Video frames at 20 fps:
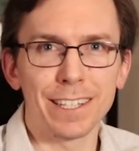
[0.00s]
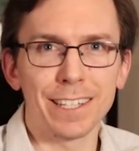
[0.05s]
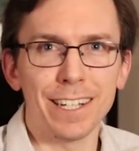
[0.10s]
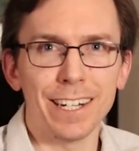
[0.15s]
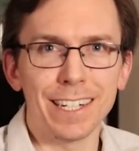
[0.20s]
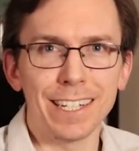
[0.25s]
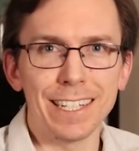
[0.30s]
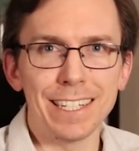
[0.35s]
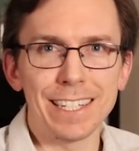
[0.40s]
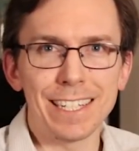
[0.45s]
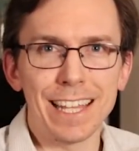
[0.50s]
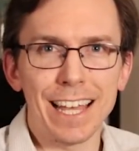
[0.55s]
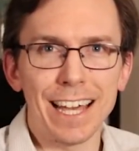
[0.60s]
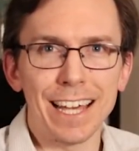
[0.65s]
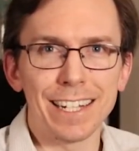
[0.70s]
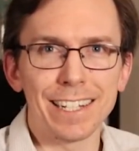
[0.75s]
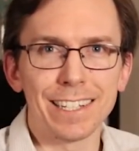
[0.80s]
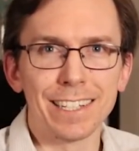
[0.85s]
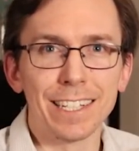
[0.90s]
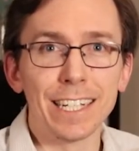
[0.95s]
thought is
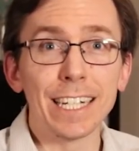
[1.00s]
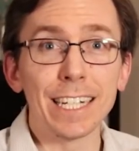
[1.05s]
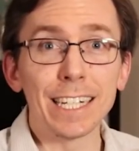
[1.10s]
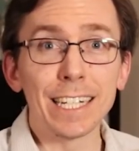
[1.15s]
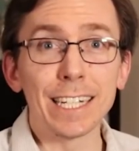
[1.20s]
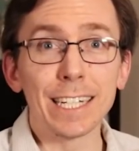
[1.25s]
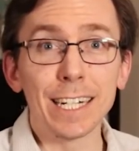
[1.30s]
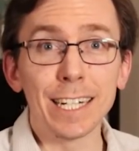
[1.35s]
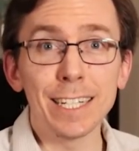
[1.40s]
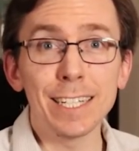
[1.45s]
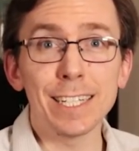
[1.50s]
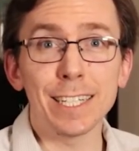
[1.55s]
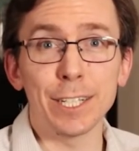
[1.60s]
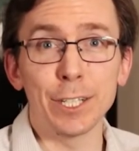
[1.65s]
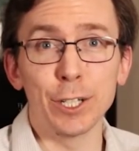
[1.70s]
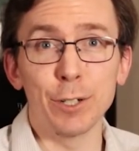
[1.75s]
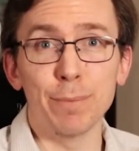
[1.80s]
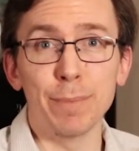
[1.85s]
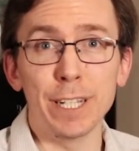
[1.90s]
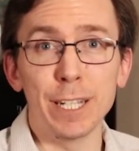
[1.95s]
that guns
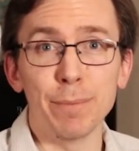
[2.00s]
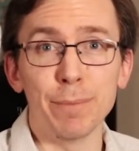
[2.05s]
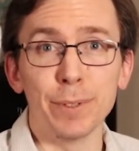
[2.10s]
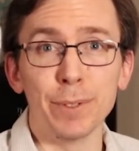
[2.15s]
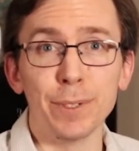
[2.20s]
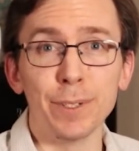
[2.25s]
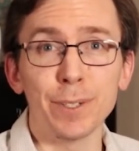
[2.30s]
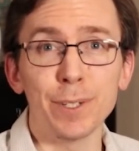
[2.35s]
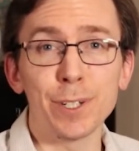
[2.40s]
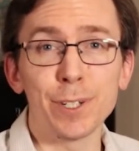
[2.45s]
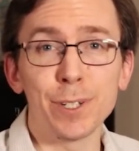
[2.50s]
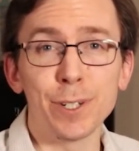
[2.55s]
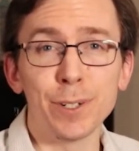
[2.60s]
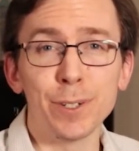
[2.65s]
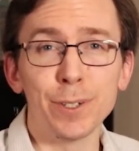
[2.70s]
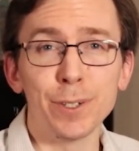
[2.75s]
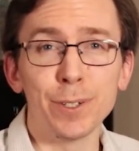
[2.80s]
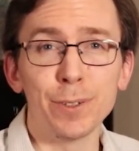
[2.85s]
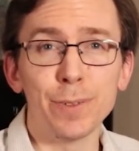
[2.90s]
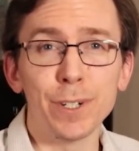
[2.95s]
kill people,
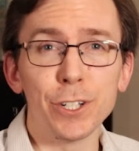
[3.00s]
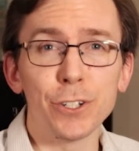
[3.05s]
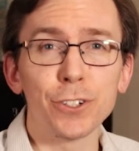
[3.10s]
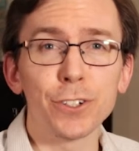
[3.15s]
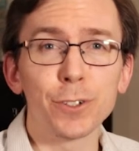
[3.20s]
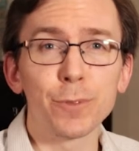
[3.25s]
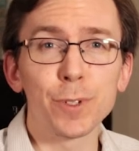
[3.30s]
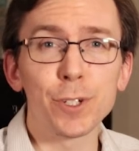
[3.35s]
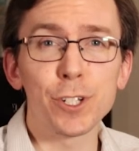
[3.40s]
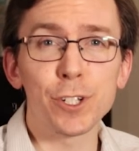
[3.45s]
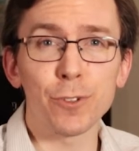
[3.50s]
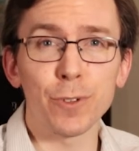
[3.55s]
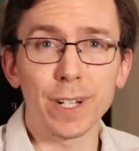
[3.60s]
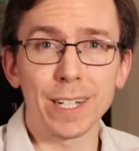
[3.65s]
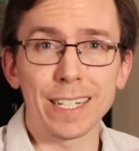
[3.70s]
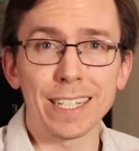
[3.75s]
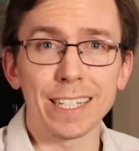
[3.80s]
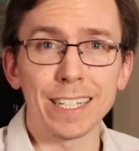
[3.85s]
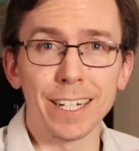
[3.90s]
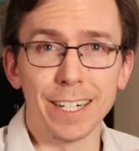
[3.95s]
so we should
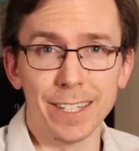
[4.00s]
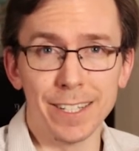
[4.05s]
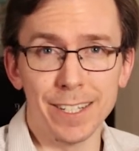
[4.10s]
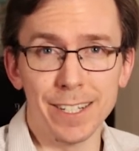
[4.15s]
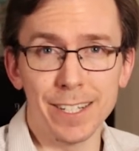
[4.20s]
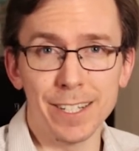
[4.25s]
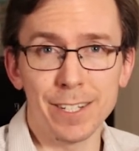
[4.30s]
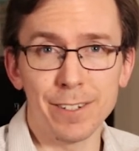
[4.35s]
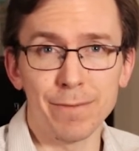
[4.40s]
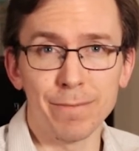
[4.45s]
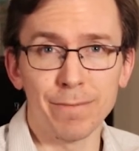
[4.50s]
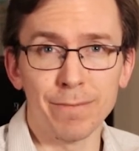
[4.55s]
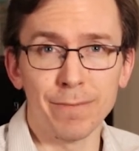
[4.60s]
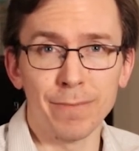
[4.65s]
restrict guns.